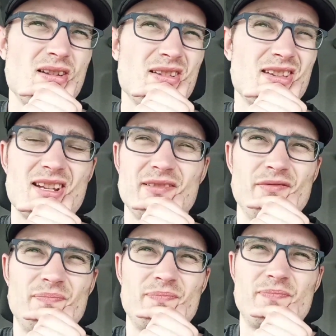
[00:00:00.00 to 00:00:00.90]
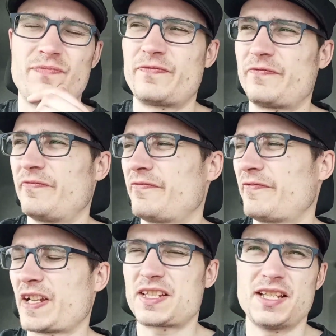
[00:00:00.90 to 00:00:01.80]
Yeah, and it
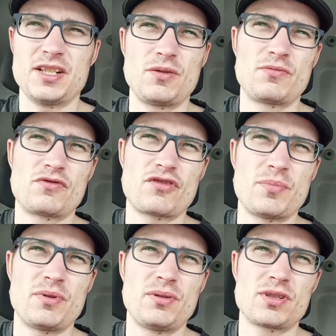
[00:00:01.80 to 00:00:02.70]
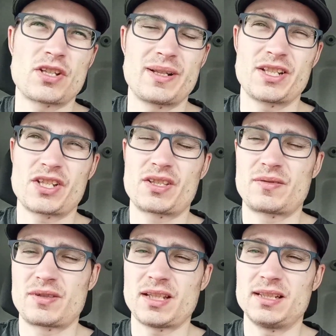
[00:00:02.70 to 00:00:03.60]
fixed it, no trouble. So I just
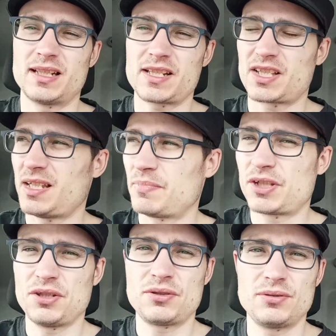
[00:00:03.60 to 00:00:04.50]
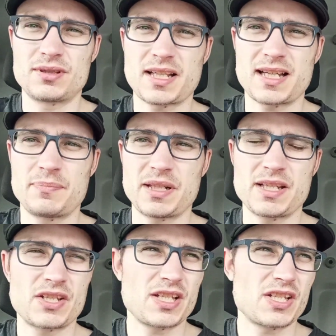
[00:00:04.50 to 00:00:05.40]
did the last tip, googled tyre
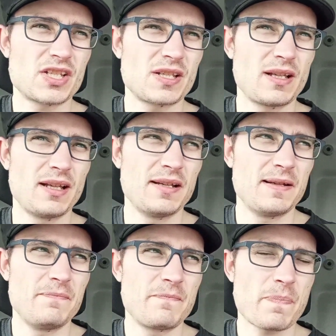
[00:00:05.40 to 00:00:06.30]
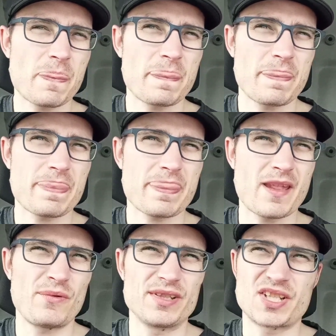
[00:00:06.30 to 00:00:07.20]
places. I
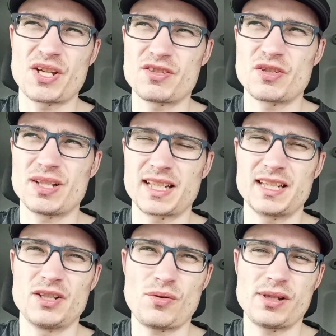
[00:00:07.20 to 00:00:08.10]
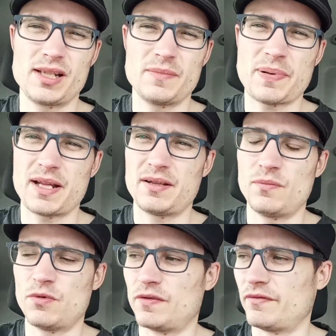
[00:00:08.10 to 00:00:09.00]
wanted to go to like a local
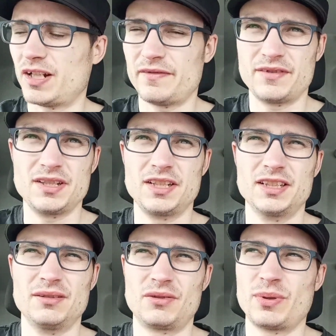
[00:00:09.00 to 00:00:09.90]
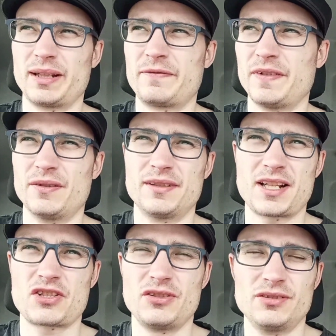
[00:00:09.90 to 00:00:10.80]
independent one rather than, Quick Fit or
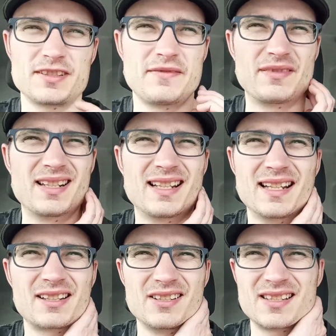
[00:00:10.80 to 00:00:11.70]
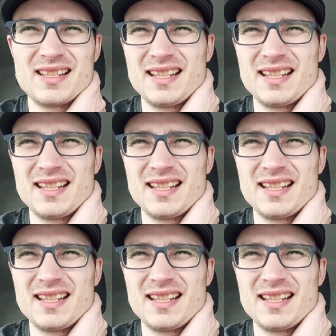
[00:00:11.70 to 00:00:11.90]
National or something like that, because